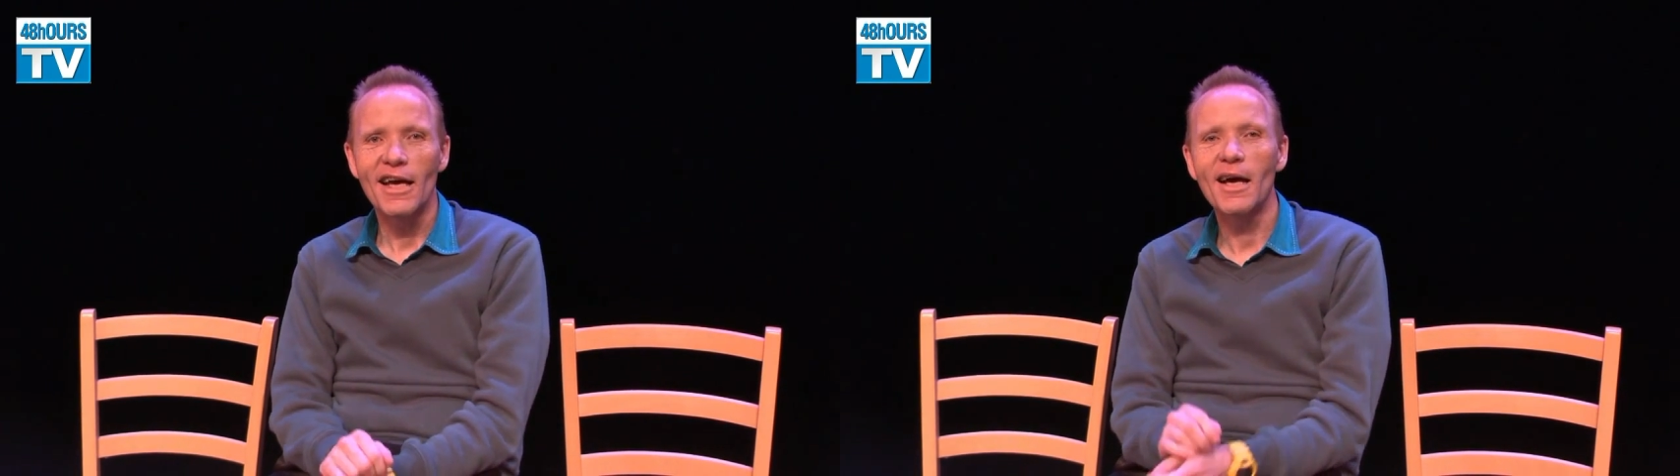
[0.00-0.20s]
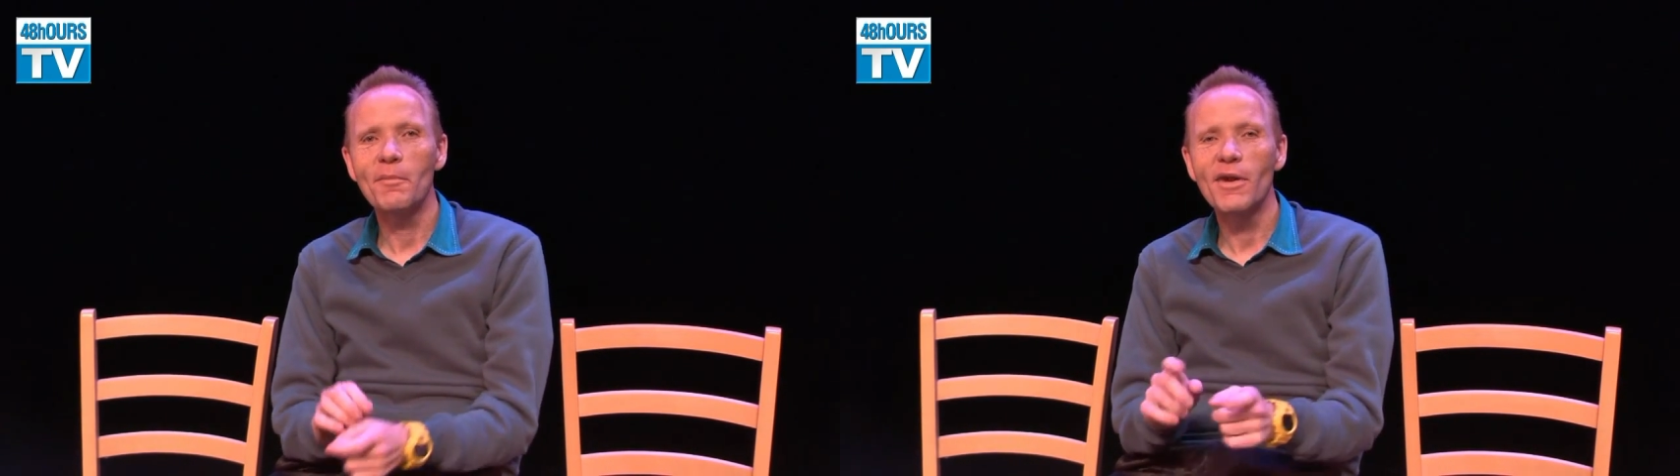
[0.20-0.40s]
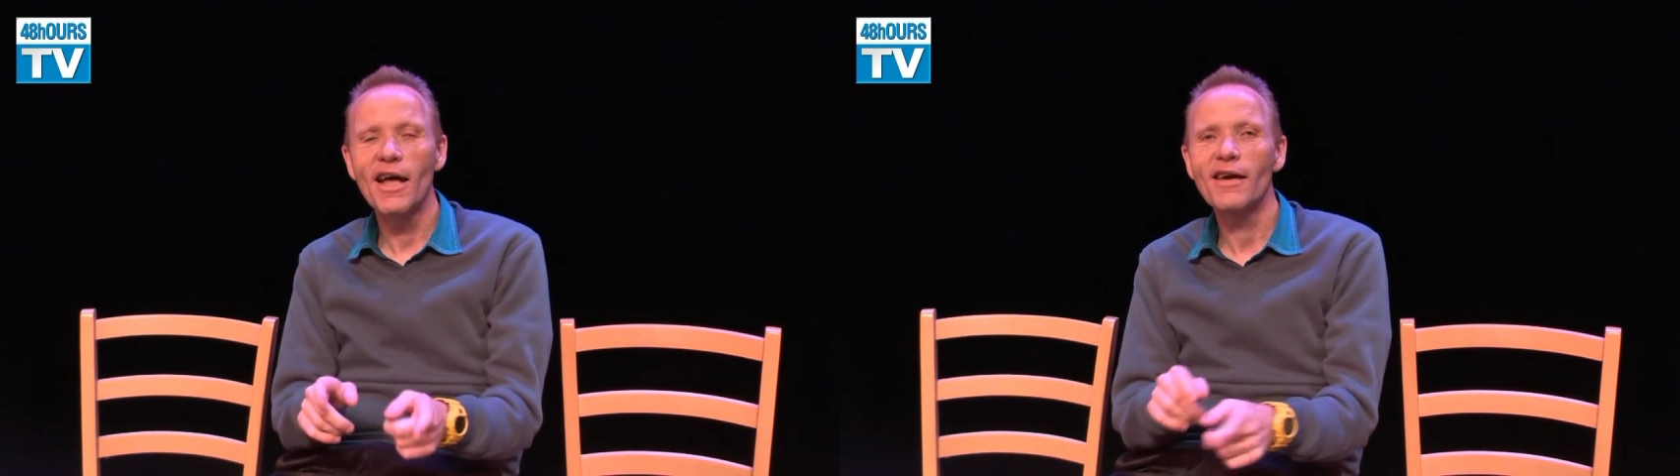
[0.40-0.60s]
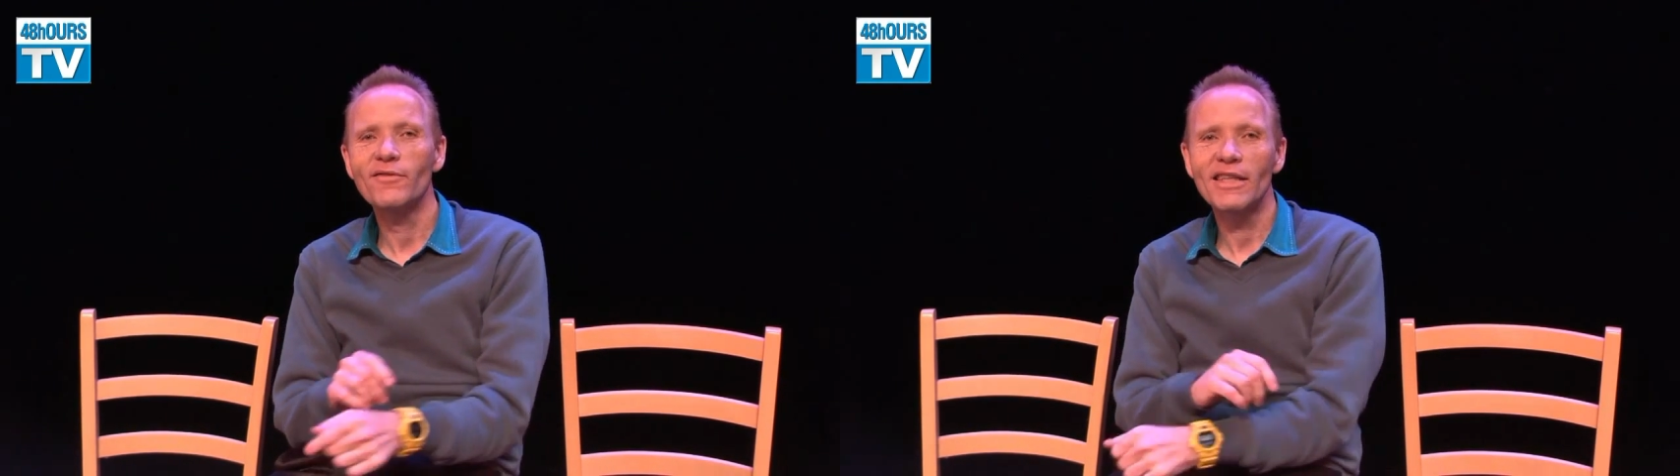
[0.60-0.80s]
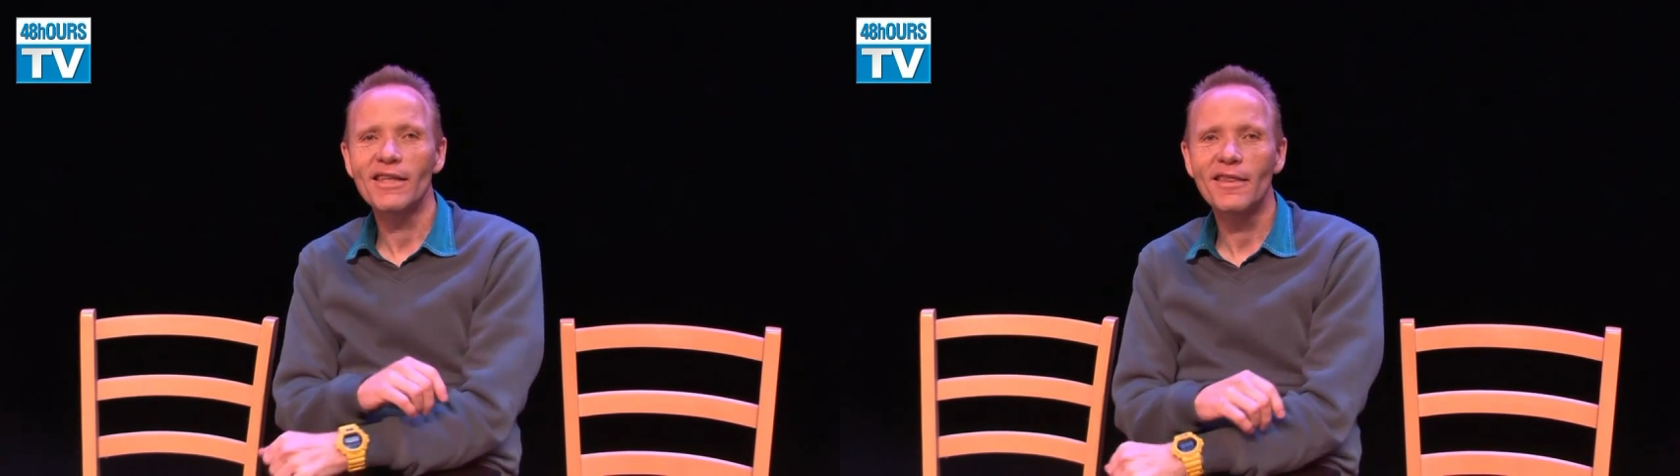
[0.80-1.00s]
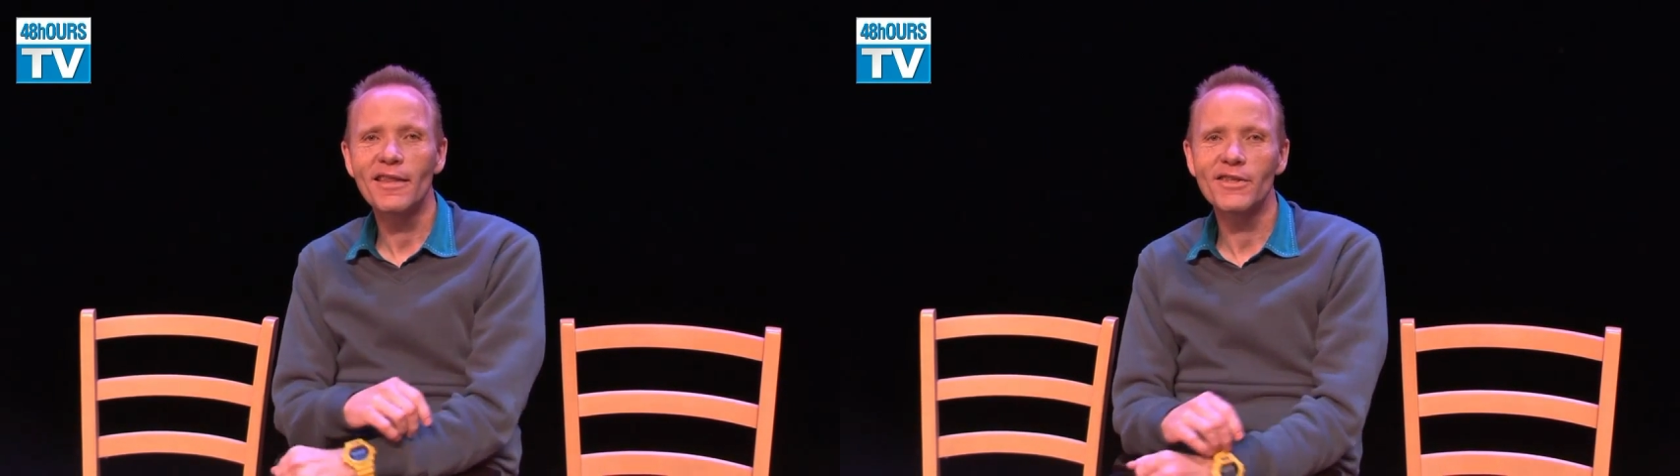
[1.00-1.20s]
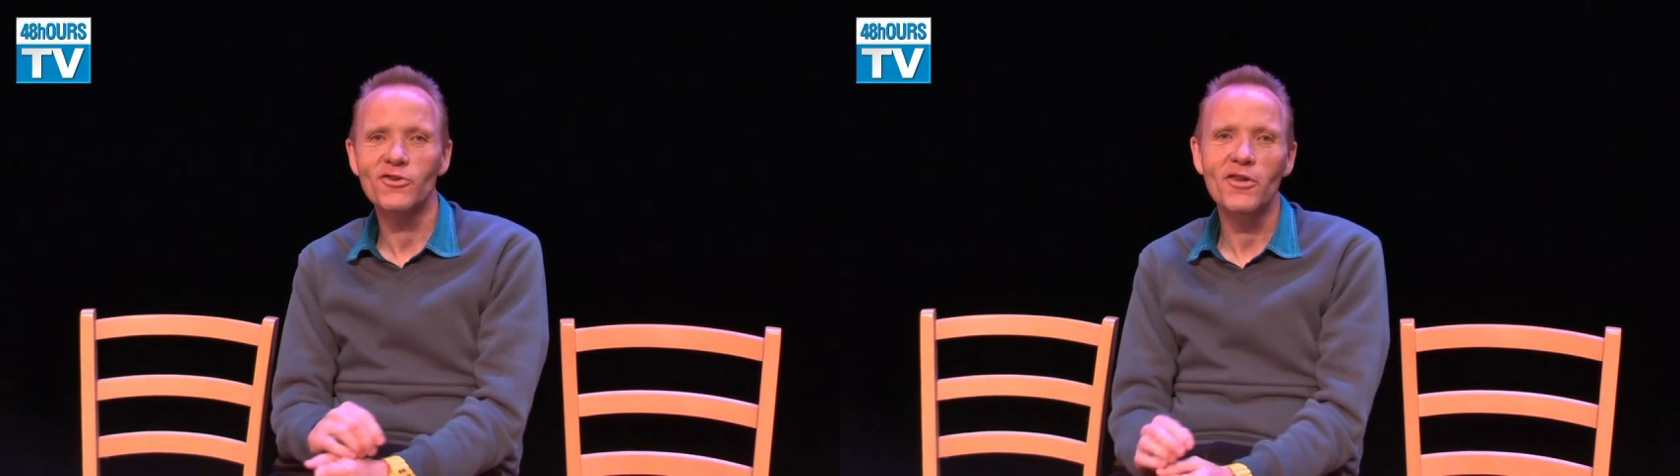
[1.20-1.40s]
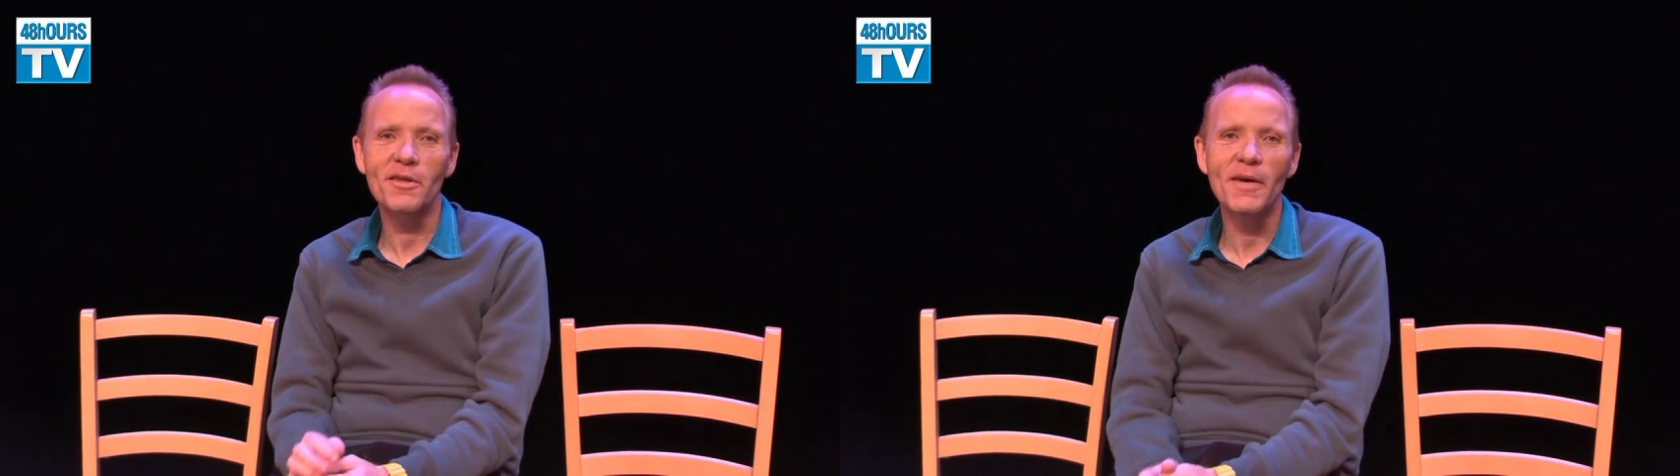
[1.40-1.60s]
and I'm live at the
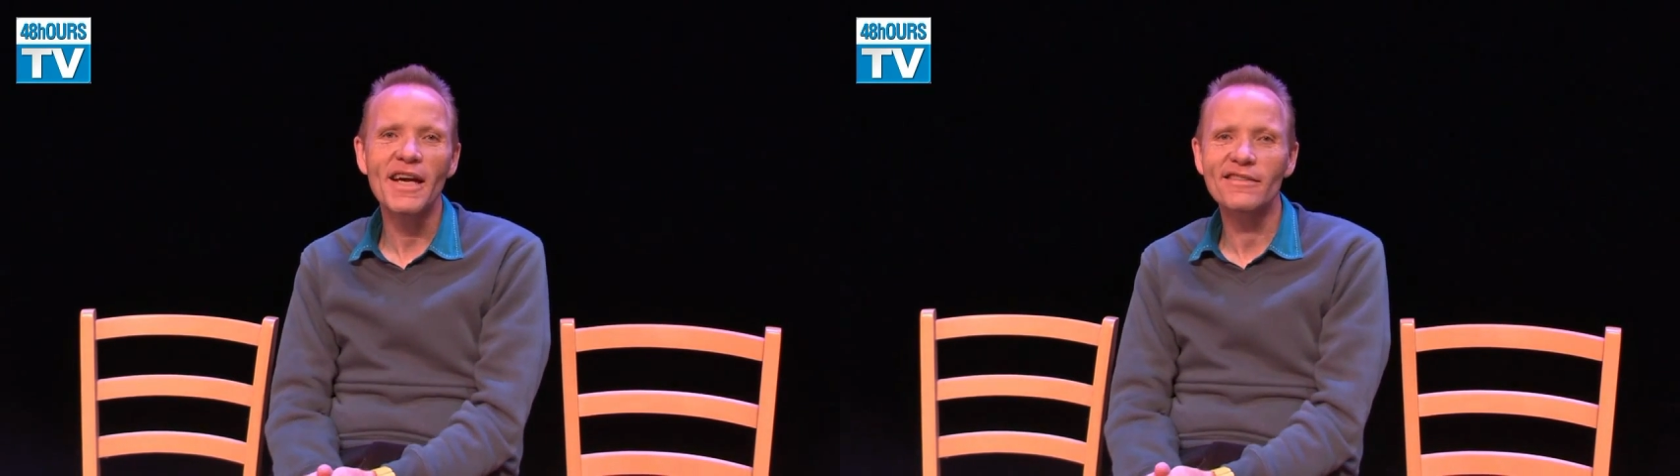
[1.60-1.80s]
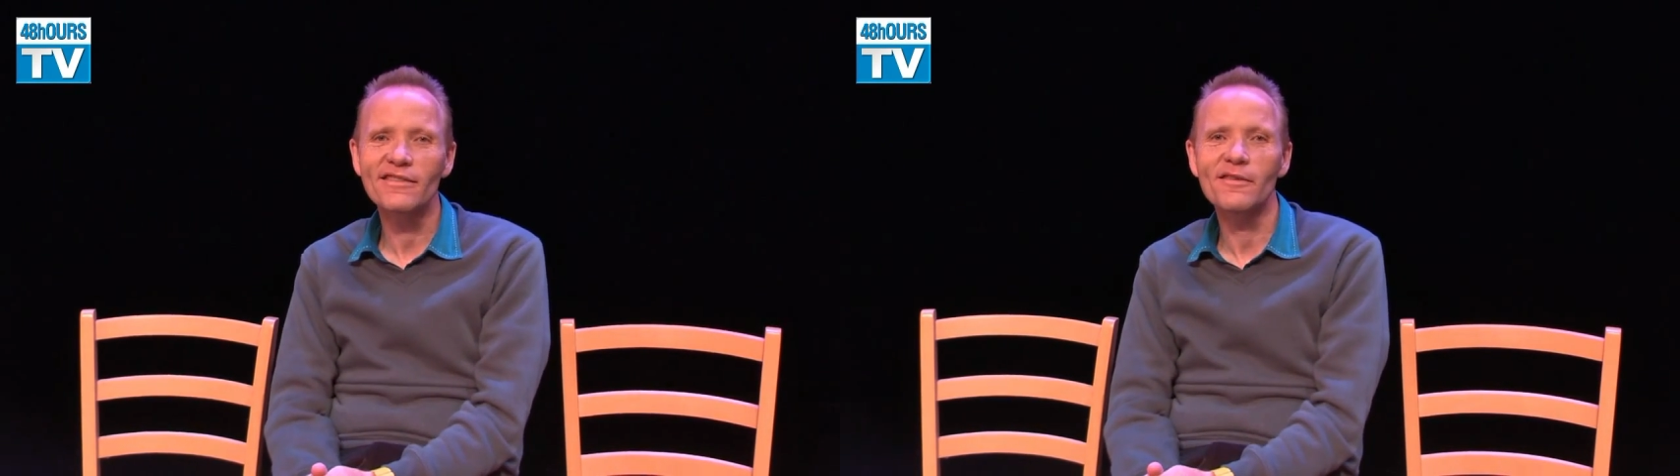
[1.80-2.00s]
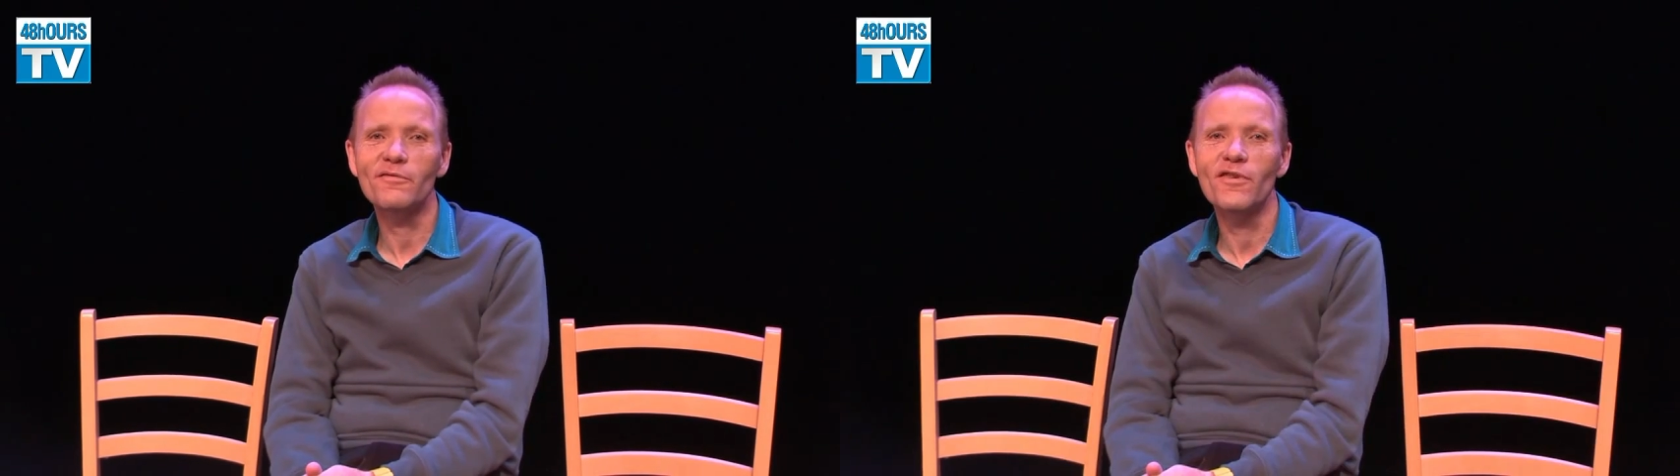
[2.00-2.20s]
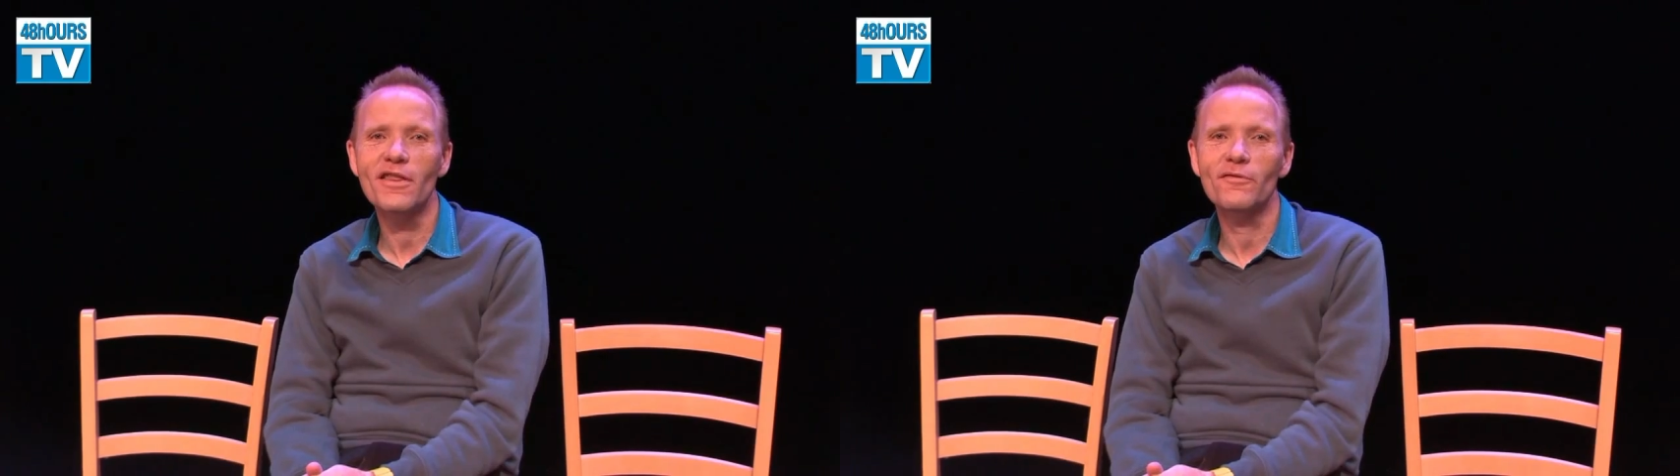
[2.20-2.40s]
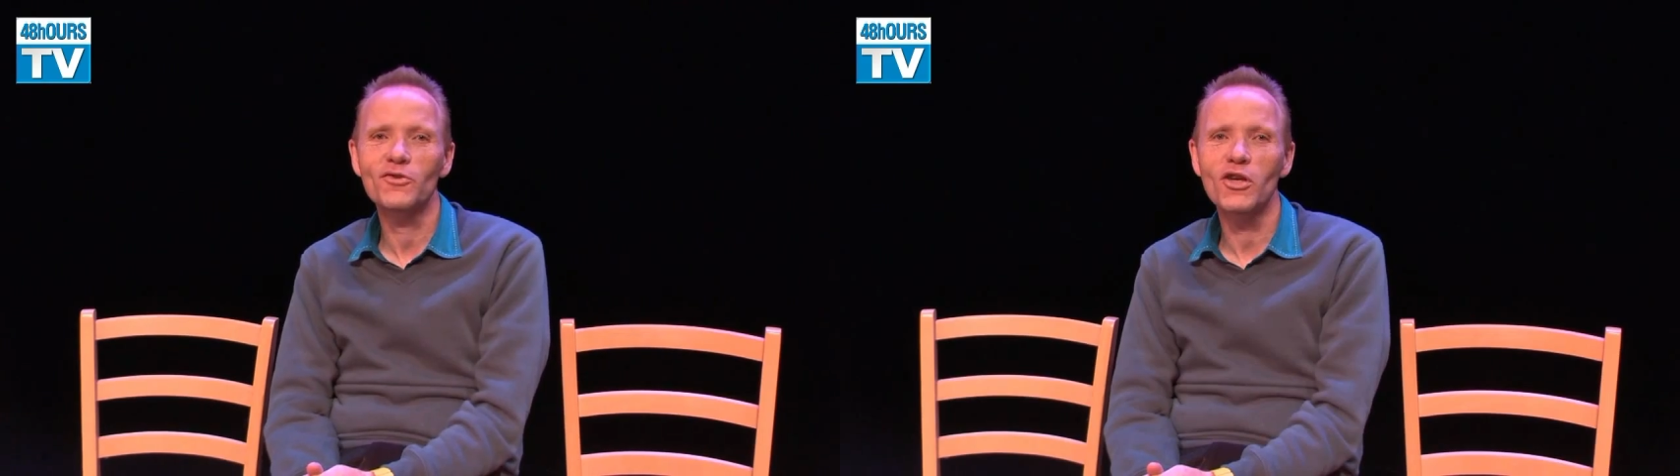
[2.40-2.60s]
Theatre on the Bay until the 5th of